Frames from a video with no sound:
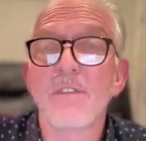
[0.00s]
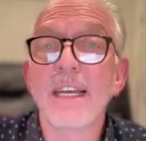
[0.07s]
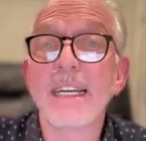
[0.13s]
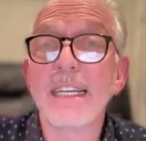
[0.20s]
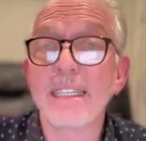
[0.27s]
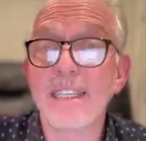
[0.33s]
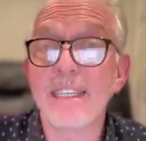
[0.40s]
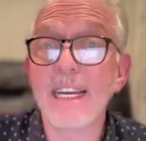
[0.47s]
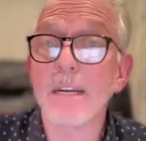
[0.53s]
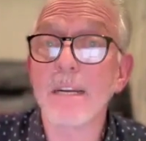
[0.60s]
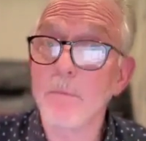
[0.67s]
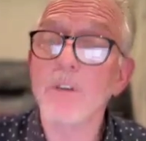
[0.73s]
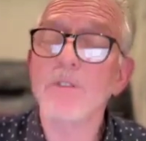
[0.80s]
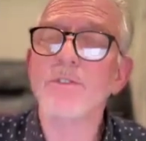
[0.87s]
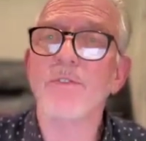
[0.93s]
that he
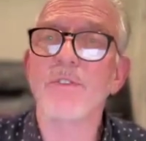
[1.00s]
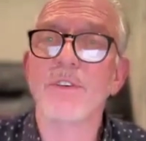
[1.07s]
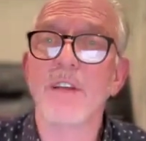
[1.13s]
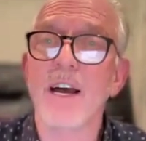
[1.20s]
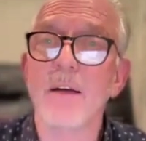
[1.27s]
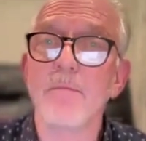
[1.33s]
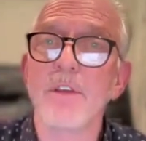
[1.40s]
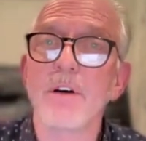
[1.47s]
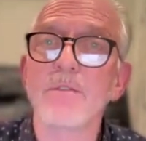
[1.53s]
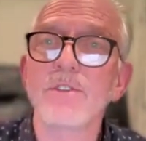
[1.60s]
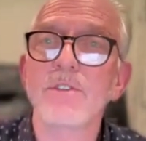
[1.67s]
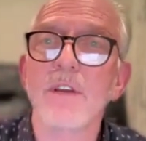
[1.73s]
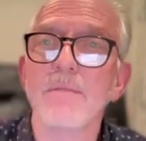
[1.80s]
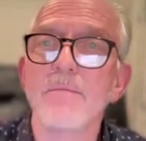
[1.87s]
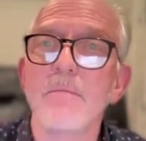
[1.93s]
did, most of the time,
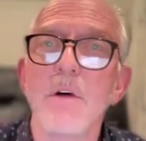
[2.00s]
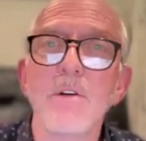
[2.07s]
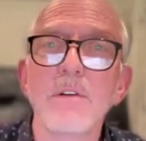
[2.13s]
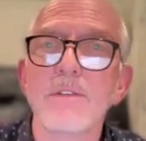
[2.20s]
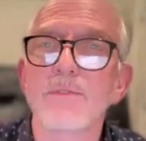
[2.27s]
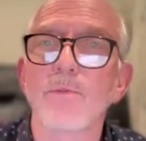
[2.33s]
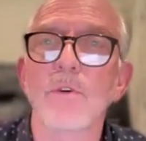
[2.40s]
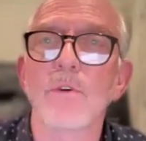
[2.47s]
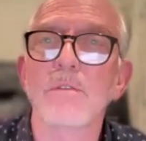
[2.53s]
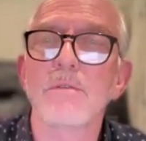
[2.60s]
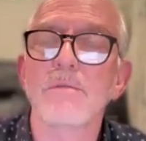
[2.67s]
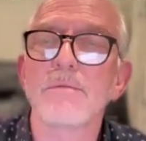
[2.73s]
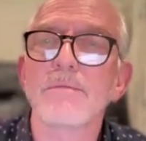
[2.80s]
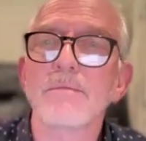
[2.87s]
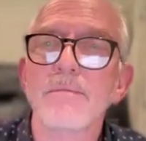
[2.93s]
those motives were
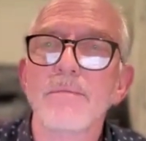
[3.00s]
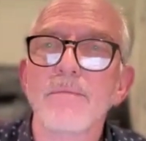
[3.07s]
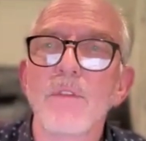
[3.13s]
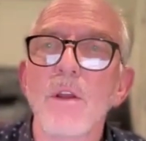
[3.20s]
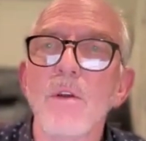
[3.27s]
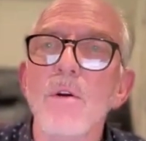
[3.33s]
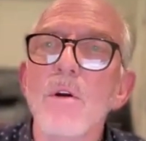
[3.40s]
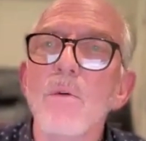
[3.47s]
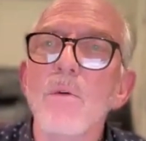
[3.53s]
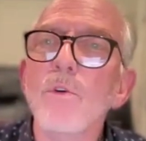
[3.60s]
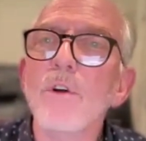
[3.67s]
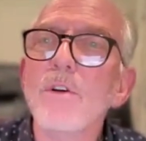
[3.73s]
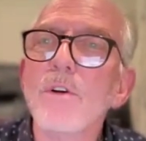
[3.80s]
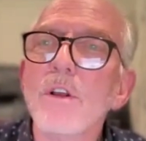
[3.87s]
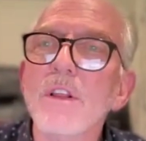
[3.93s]

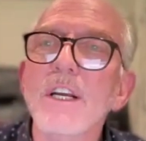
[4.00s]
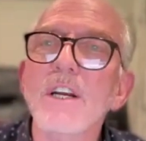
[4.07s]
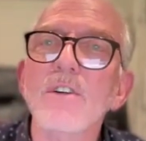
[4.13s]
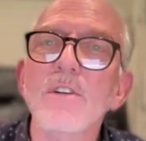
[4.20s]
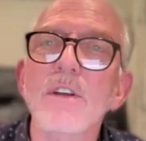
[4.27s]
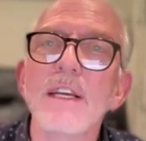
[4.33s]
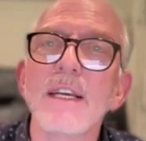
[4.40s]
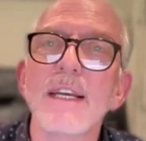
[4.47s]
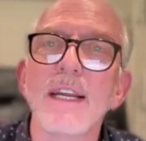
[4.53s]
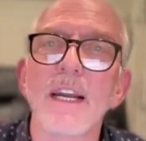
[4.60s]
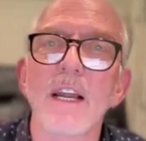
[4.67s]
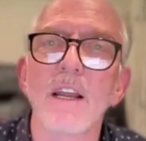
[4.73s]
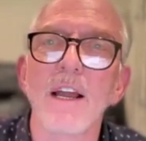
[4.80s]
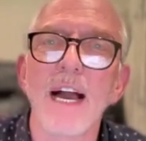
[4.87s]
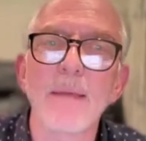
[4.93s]
clearly in
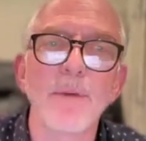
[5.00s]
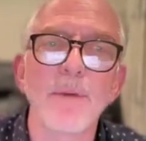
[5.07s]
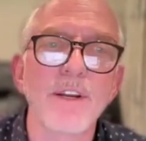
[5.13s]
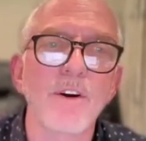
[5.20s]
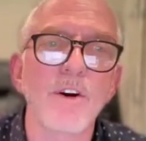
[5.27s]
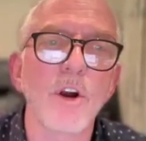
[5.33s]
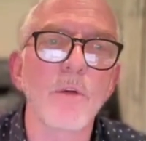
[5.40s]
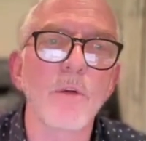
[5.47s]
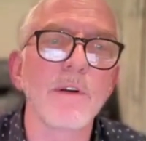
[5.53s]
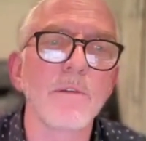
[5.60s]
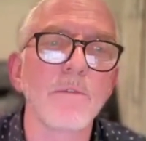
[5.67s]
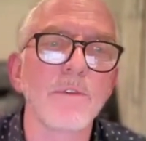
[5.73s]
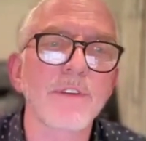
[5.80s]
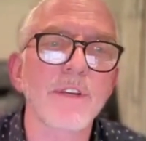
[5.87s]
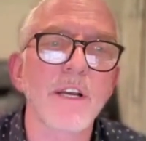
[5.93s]
alignment and
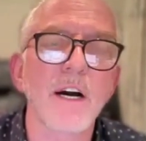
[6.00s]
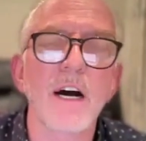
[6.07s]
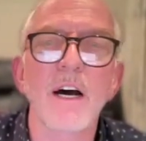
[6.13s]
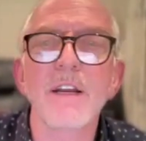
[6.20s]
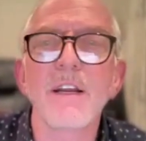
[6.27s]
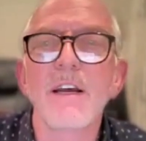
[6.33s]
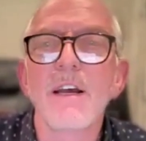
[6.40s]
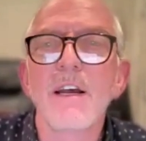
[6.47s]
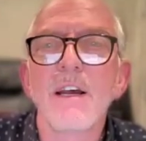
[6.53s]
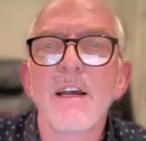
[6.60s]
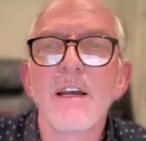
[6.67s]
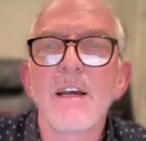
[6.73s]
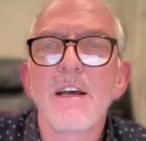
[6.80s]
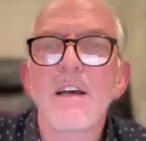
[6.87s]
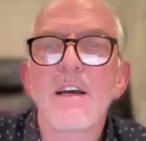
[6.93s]
harmony with God.
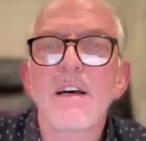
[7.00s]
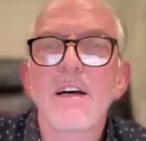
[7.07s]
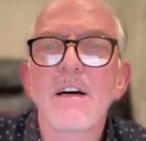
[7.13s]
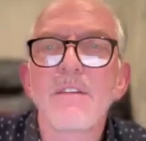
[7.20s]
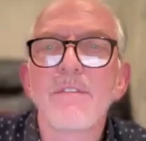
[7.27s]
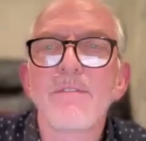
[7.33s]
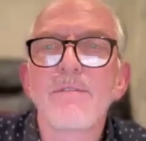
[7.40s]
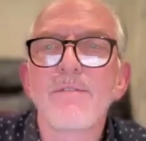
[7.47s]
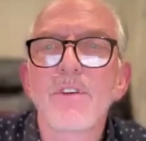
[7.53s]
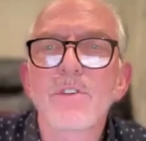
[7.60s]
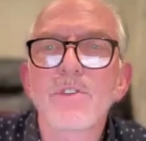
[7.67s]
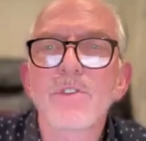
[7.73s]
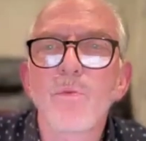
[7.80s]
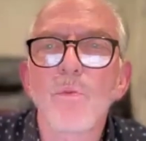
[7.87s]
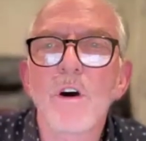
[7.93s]

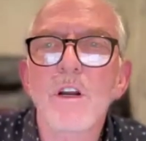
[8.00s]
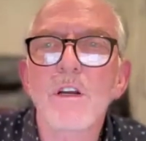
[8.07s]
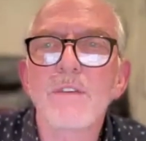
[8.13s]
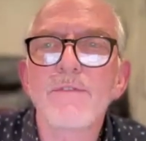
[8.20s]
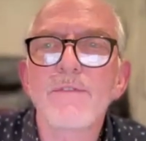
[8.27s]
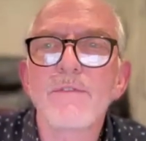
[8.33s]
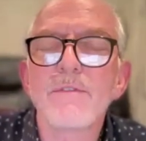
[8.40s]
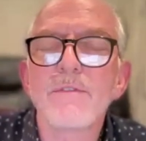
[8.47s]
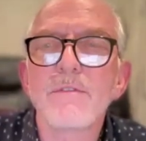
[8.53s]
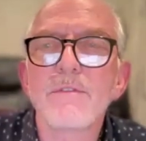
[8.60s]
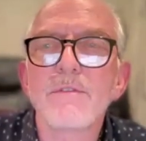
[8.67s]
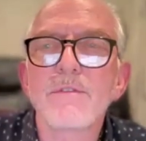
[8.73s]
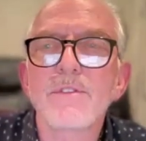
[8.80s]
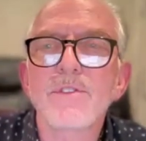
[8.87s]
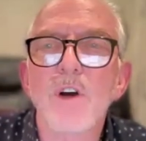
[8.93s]
Verse 1 of
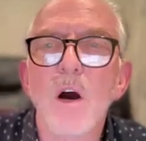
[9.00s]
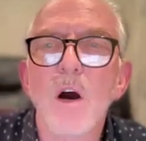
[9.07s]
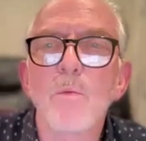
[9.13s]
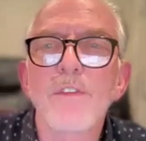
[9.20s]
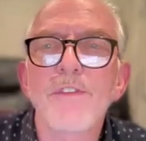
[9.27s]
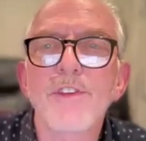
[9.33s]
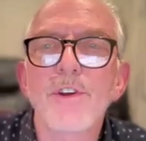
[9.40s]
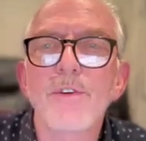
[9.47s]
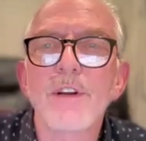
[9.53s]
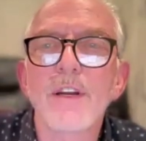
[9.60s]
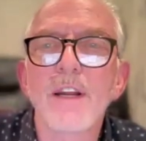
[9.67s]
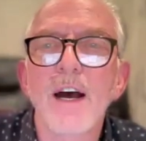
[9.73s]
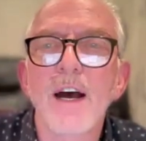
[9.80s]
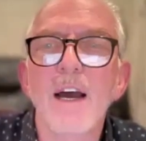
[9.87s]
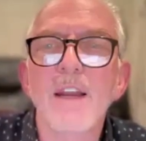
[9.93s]
Psalm
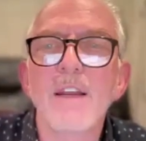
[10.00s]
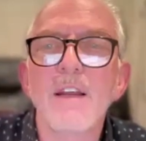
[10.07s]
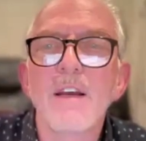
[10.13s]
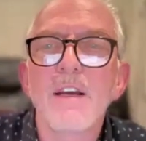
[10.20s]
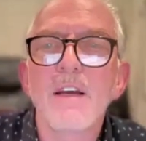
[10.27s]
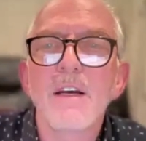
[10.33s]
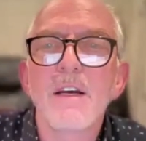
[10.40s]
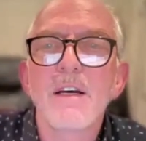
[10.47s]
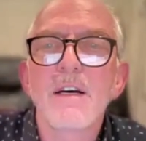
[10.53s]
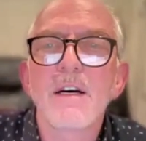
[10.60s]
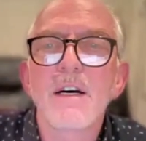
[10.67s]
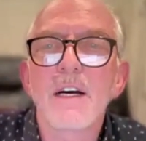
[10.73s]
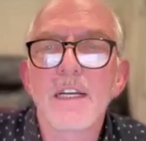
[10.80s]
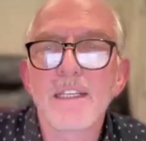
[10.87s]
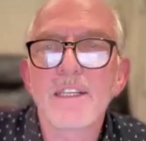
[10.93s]
139,
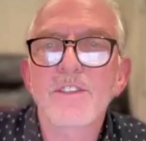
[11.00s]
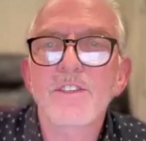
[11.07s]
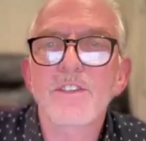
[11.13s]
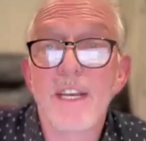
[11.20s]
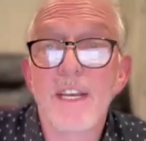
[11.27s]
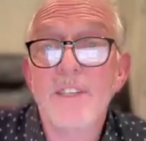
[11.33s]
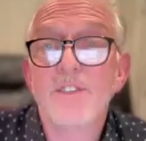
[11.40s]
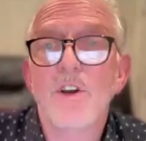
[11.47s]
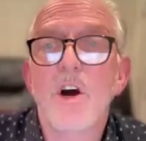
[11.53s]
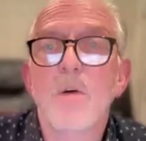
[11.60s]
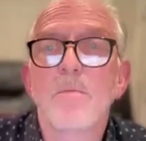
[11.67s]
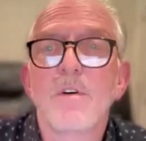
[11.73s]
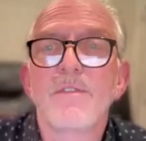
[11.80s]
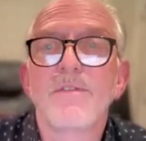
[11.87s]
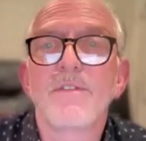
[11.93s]
and this is a
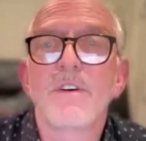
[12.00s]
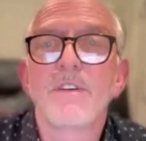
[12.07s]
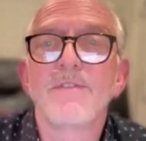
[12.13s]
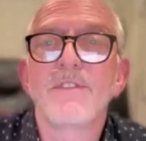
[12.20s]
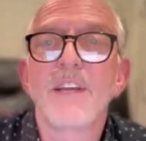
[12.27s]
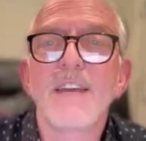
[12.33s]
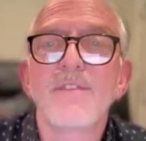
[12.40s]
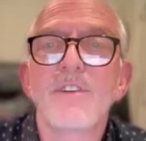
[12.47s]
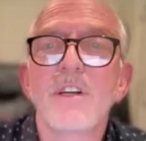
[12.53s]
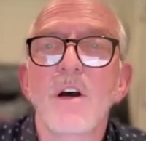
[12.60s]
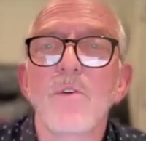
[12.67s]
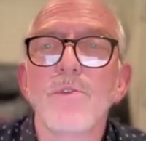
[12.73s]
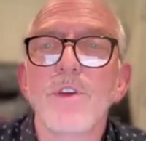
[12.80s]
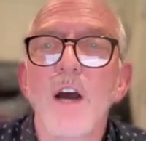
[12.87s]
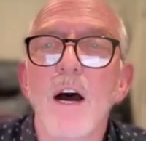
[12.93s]
psalm of David.
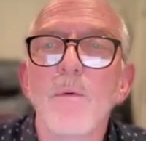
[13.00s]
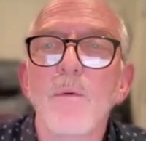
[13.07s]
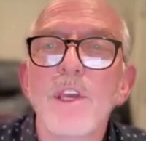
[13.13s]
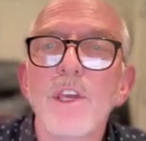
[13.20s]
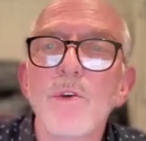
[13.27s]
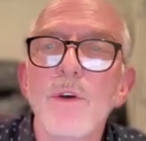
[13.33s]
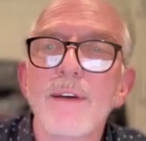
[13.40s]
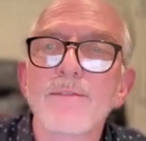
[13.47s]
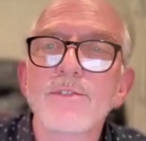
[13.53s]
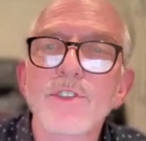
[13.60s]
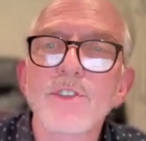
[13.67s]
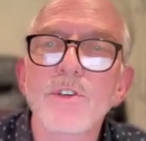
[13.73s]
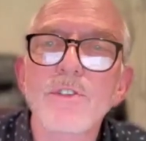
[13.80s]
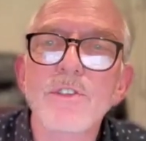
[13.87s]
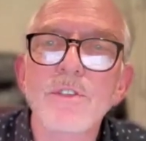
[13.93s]
O Yahweh, you have
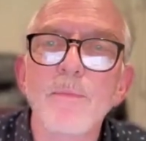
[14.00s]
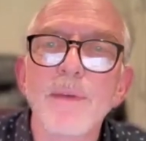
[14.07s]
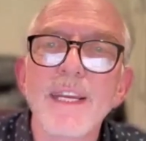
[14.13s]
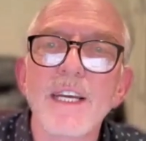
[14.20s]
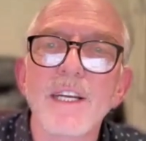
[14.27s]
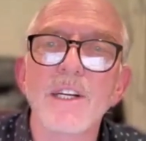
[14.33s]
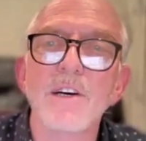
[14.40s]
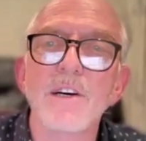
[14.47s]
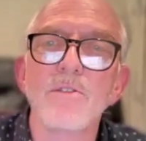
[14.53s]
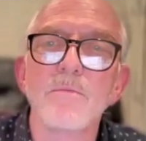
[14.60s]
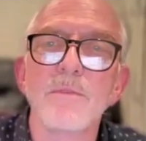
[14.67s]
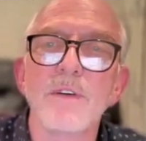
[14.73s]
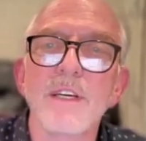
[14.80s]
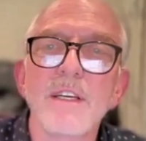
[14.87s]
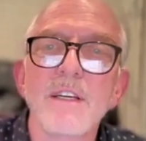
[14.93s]
searched me and
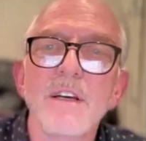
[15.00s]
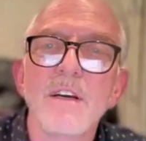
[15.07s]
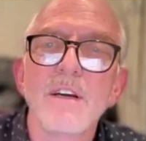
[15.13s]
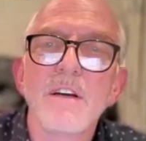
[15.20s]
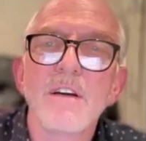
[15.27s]
known me,